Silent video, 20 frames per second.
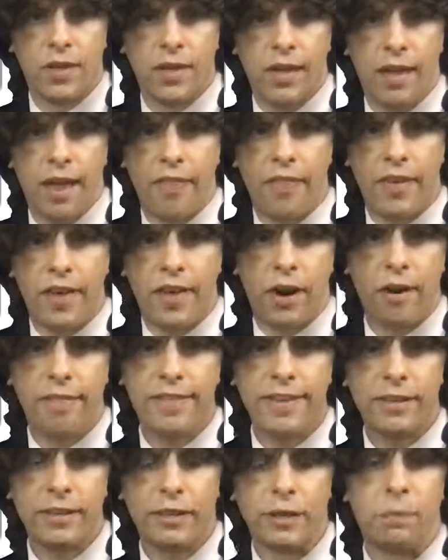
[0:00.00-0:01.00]
And then our
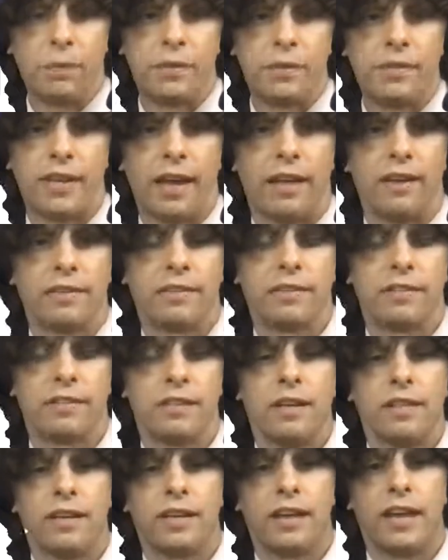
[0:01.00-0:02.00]
theorem says
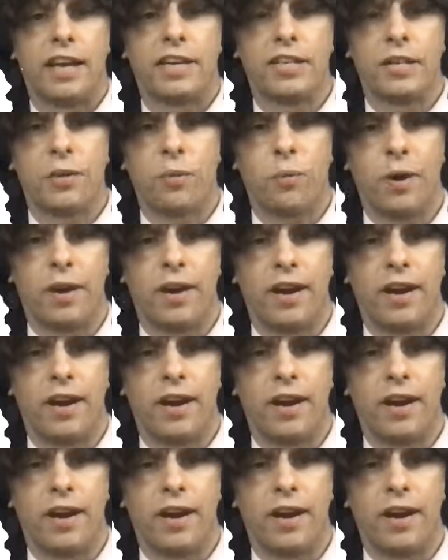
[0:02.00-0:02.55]
that agent 1 and